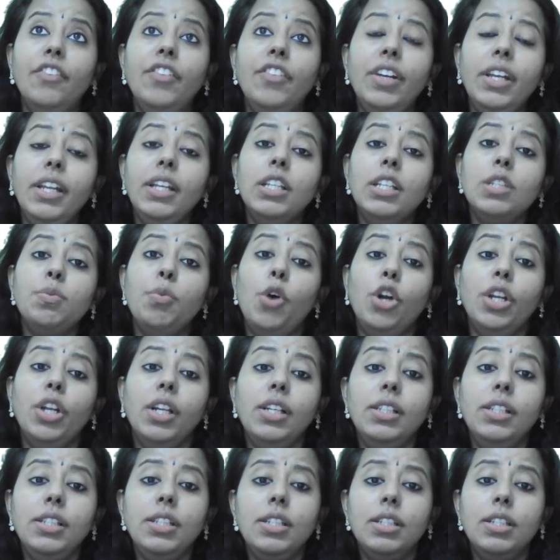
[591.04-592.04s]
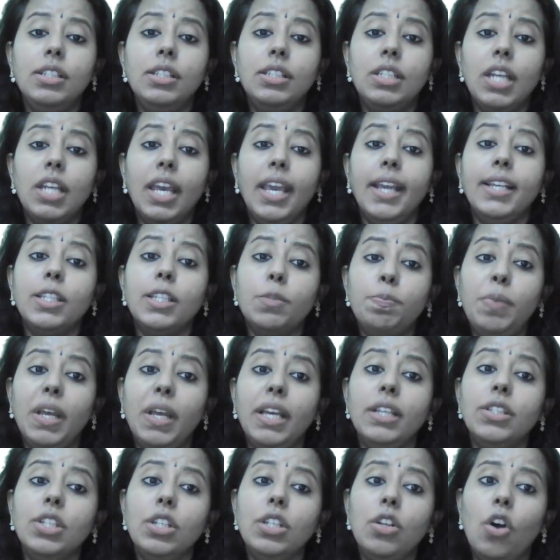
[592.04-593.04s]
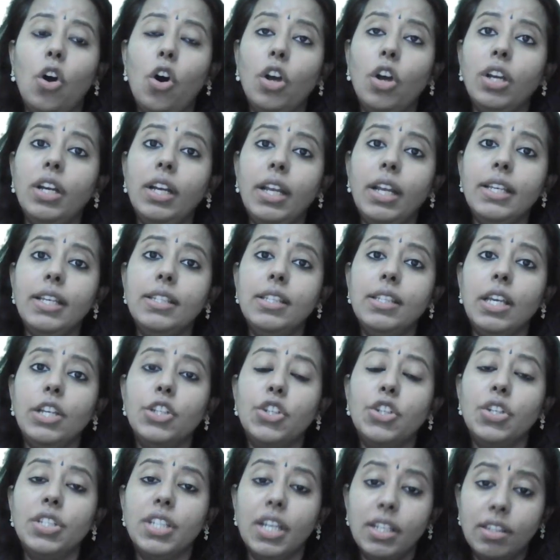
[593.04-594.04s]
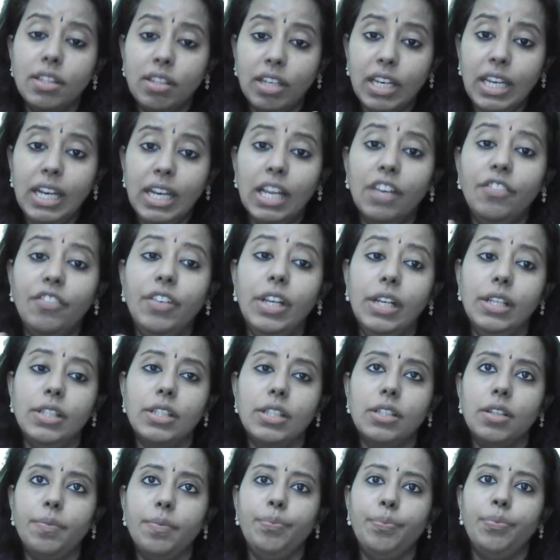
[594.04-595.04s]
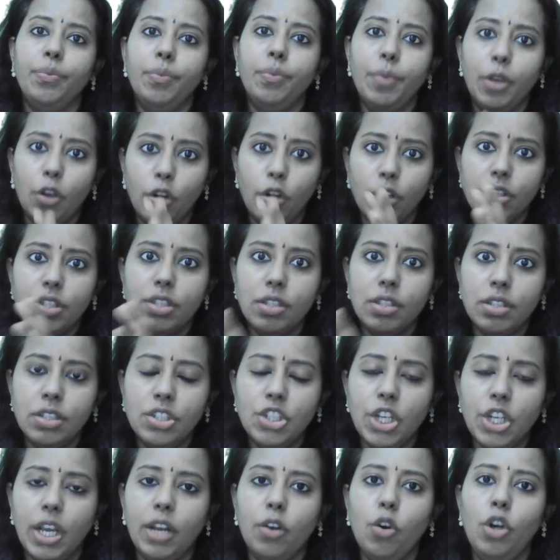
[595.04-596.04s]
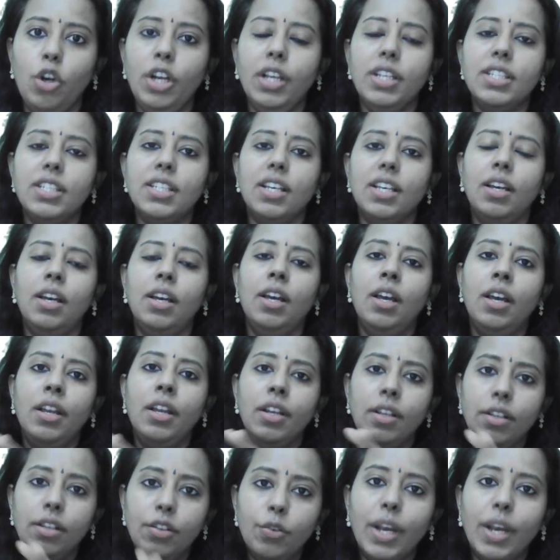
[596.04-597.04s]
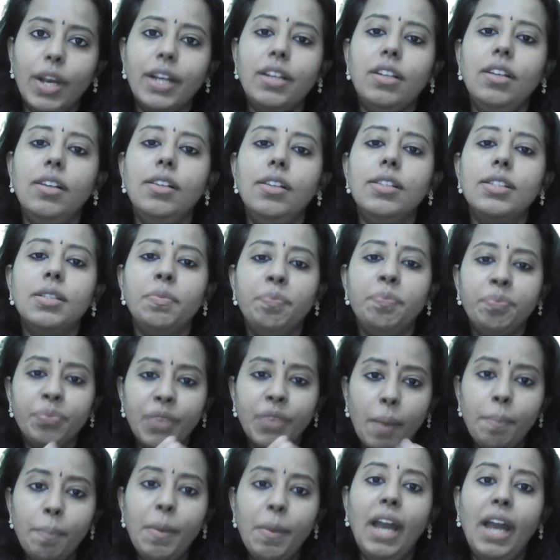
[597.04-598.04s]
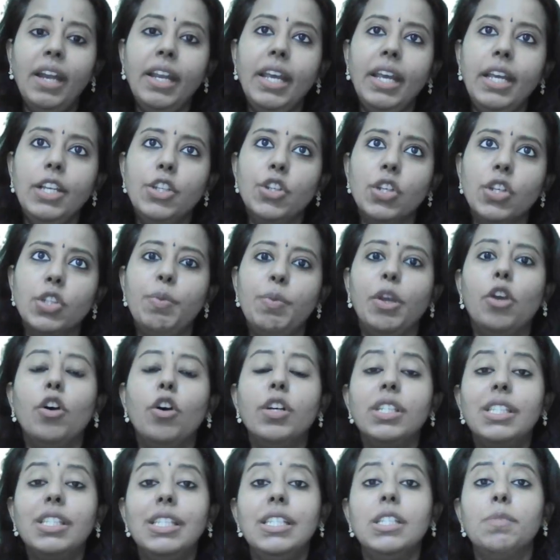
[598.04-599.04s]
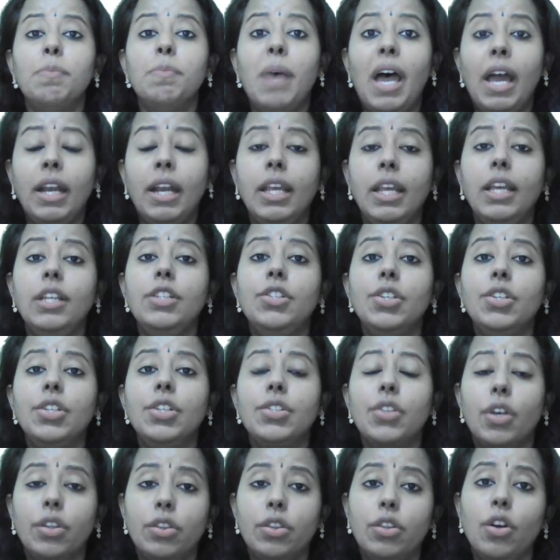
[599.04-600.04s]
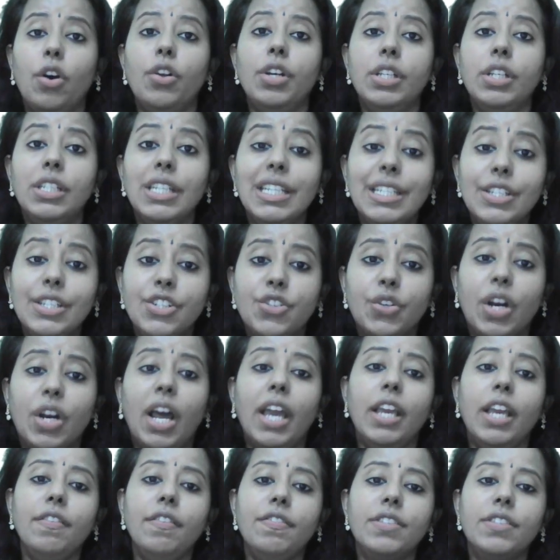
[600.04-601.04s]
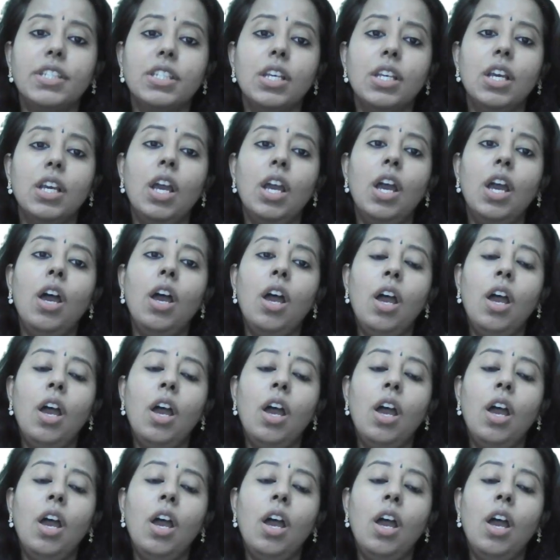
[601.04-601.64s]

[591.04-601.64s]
Governance model takes place in organizations at 3 levels, because shareholders, directors, managers, because since managers authority drives